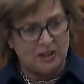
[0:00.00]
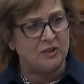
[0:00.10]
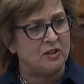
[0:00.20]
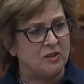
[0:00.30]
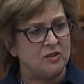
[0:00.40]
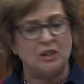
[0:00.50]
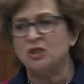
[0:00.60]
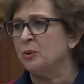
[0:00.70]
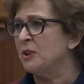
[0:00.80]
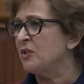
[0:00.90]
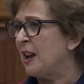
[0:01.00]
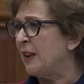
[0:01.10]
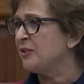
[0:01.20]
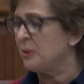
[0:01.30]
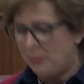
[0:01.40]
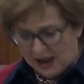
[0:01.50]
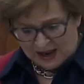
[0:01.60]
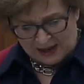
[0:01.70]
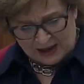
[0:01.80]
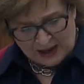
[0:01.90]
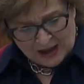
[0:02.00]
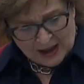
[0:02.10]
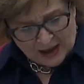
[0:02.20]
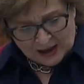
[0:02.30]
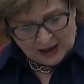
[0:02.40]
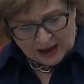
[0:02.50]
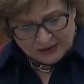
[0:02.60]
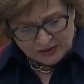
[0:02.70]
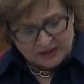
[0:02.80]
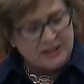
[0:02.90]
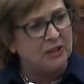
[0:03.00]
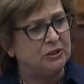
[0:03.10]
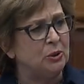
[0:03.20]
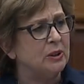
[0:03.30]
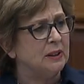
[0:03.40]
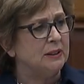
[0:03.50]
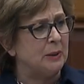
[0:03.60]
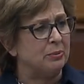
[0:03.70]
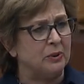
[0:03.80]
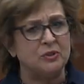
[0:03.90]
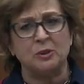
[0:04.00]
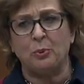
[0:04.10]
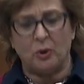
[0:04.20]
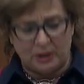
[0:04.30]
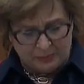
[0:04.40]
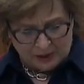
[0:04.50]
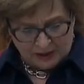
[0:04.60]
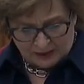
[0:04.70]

his constituents have to pay. Under the Del Duca Liberals, supported by